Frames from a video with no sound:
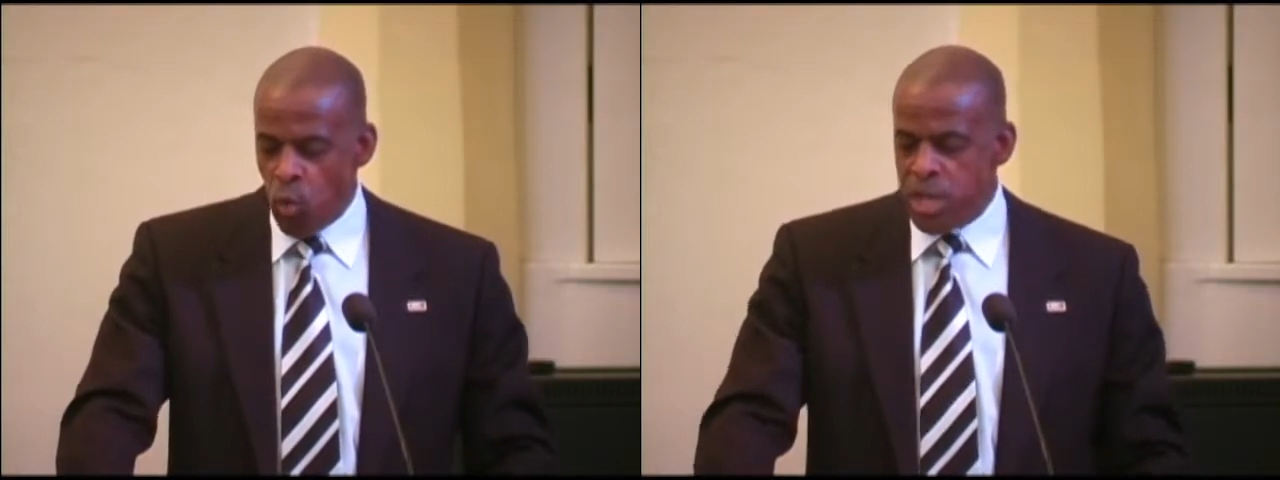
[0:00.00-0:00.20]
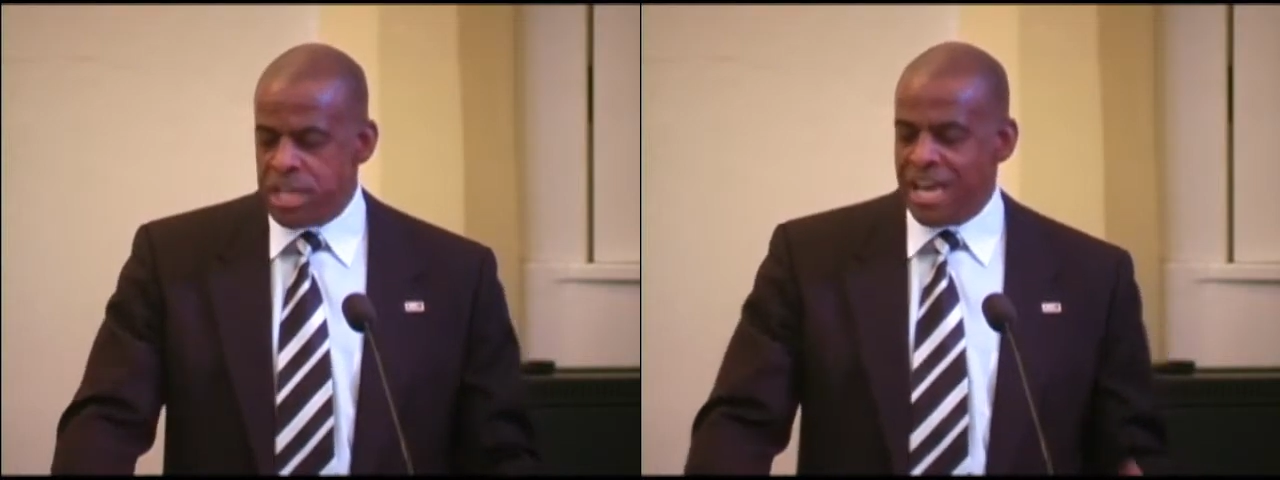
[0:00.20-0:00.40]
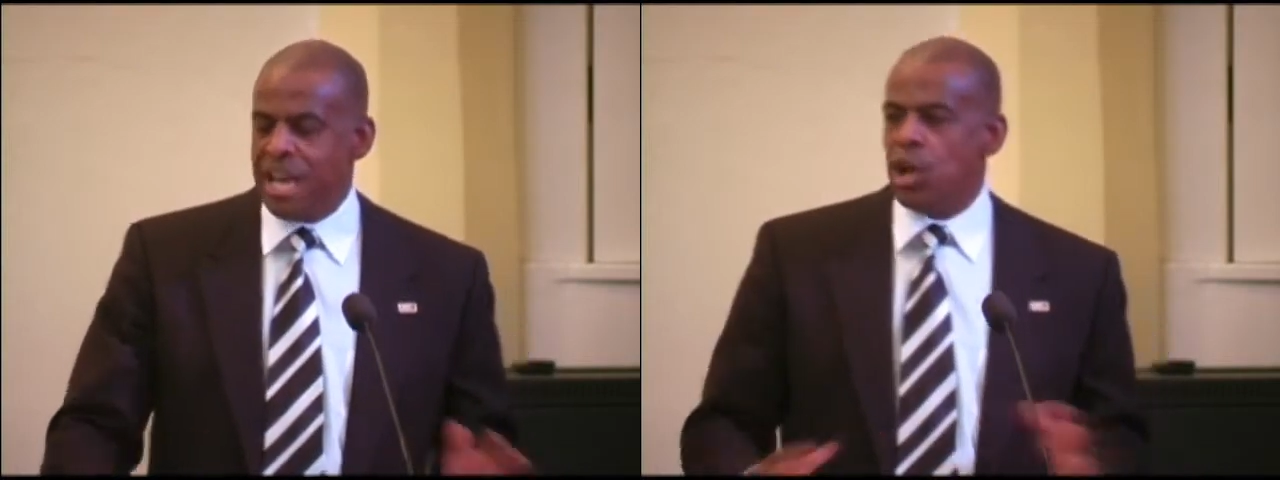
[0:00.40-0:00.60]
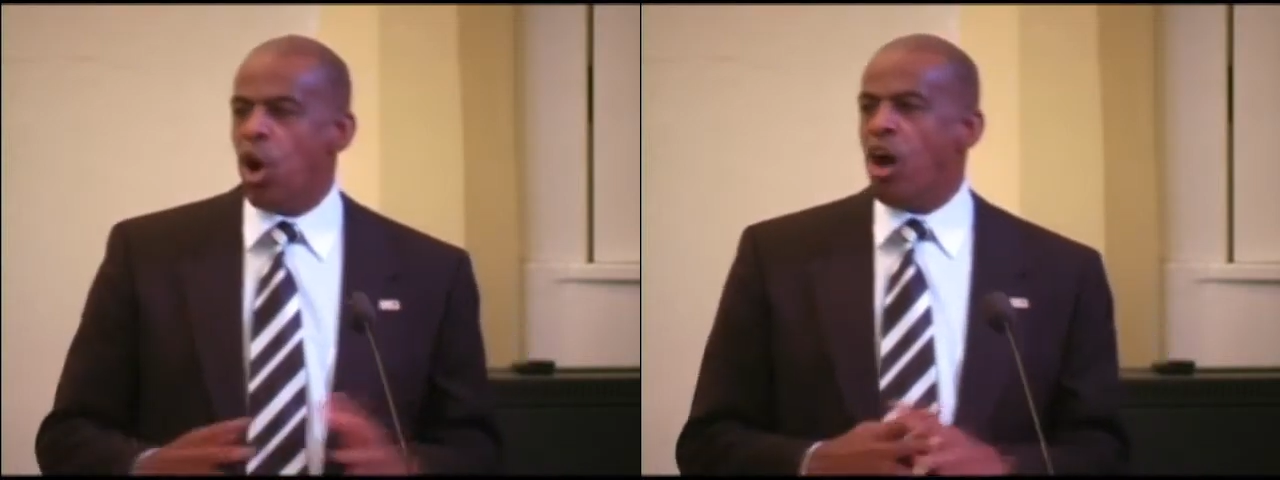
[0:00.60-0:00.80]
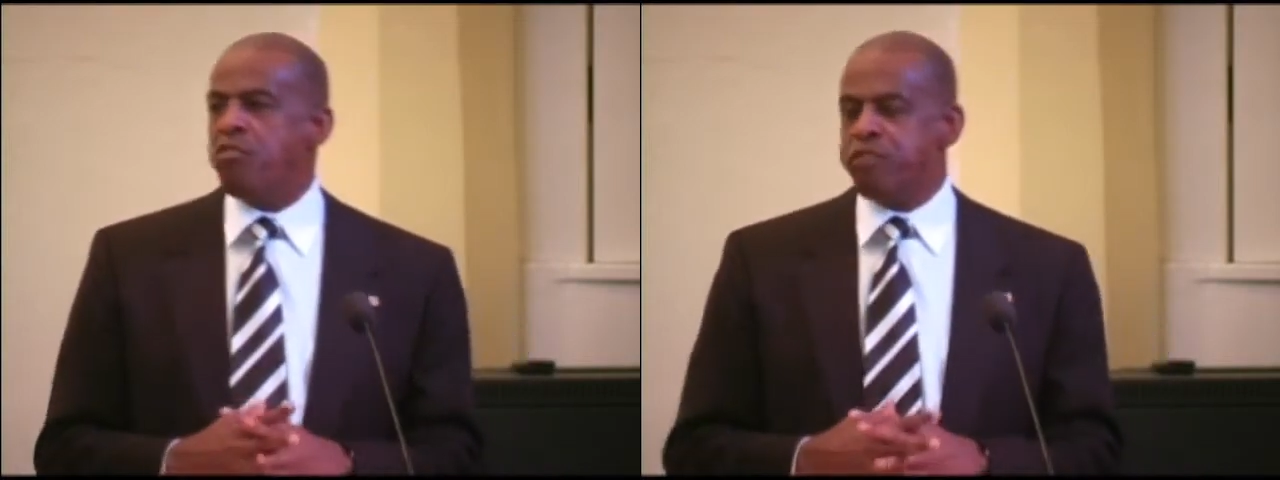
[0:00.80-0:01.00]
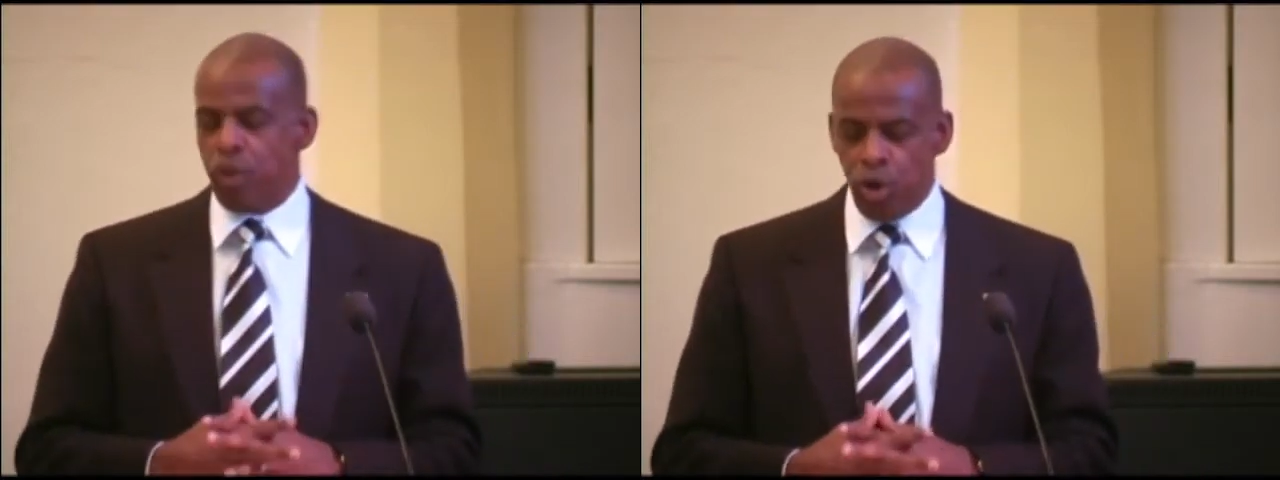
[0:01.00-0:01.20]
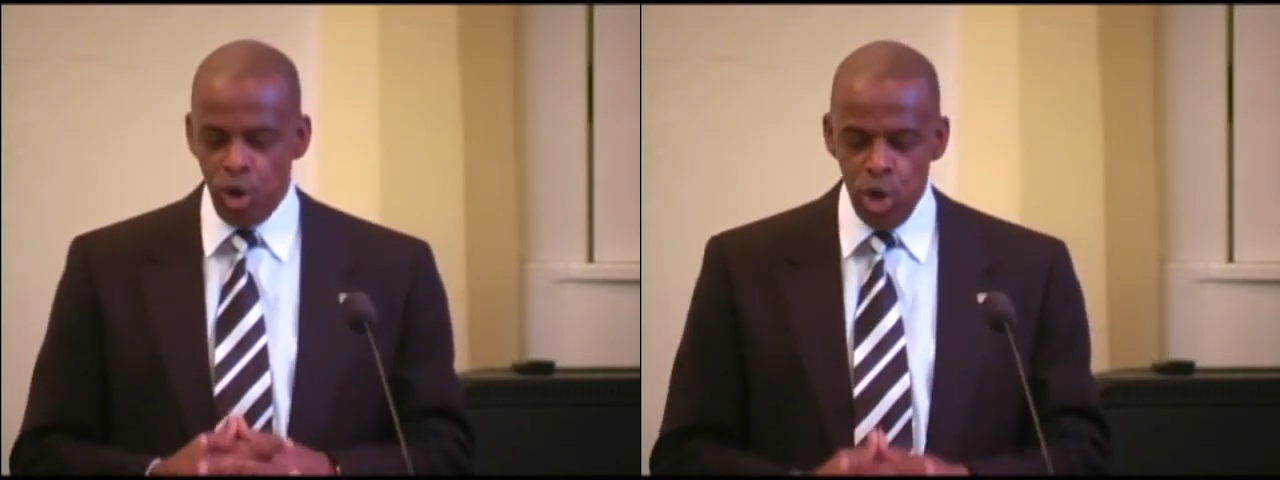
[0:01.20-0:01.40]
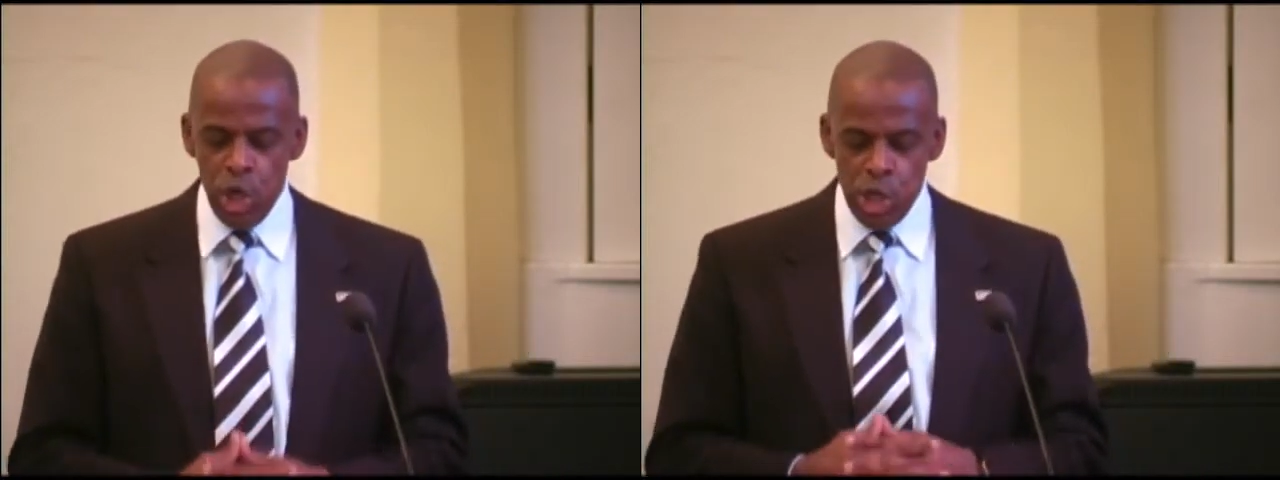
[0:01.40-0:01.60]
we can
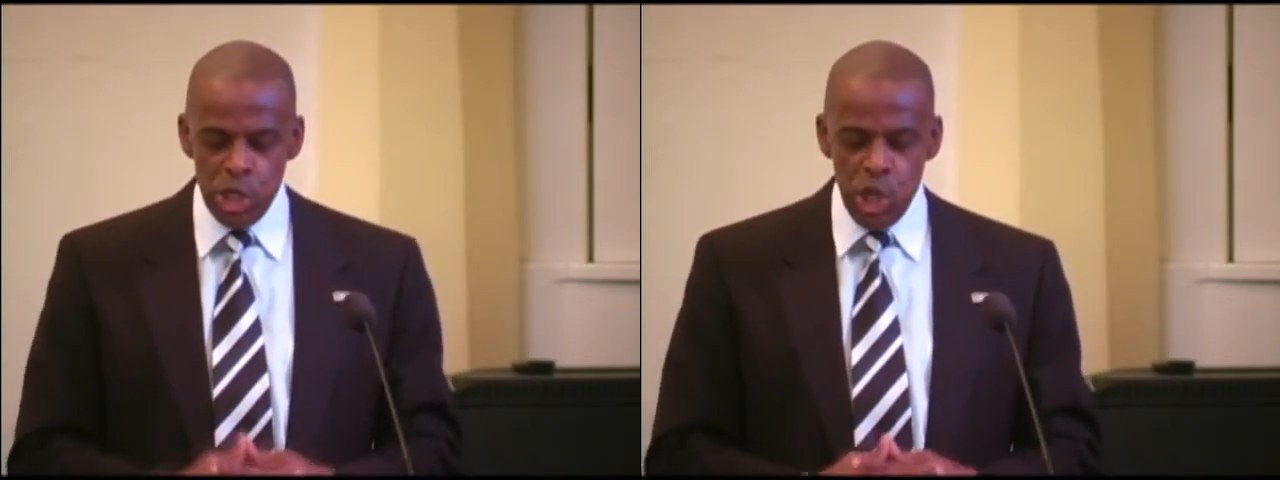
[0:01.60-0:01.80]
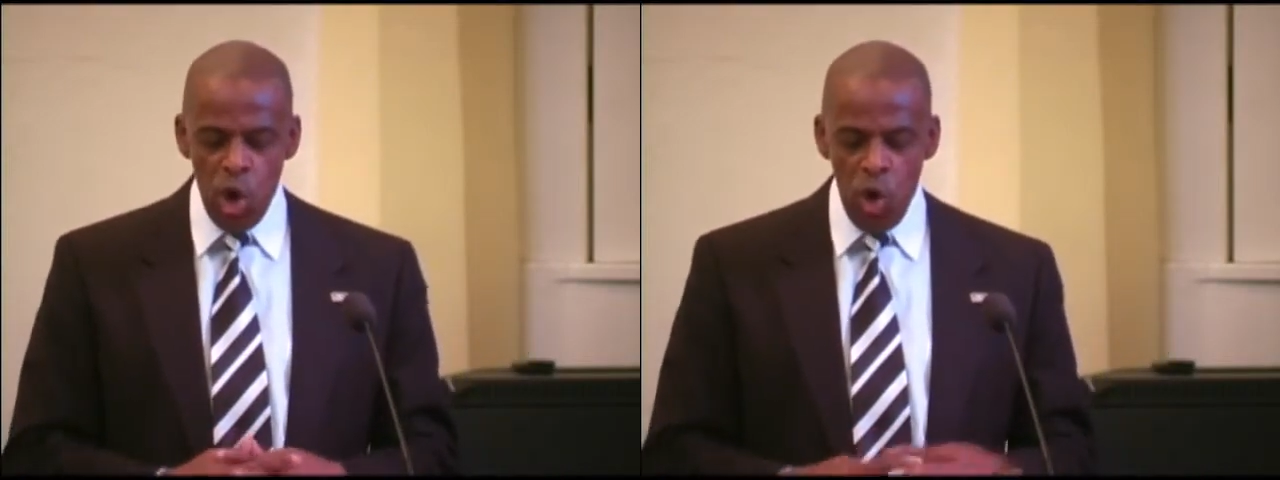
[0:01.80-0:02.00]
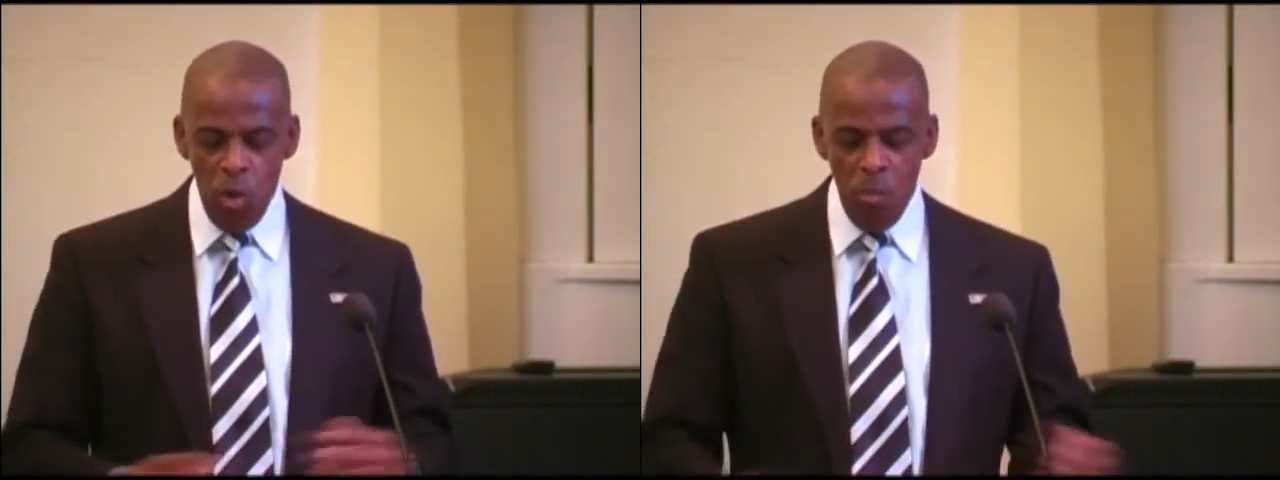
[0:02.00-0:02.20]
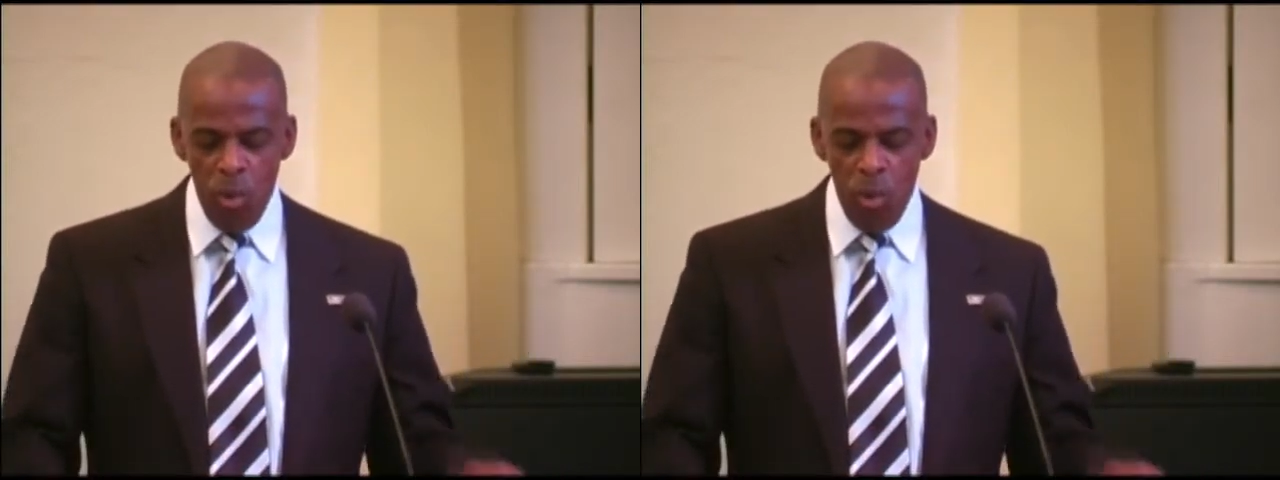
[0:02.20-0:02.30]
offer no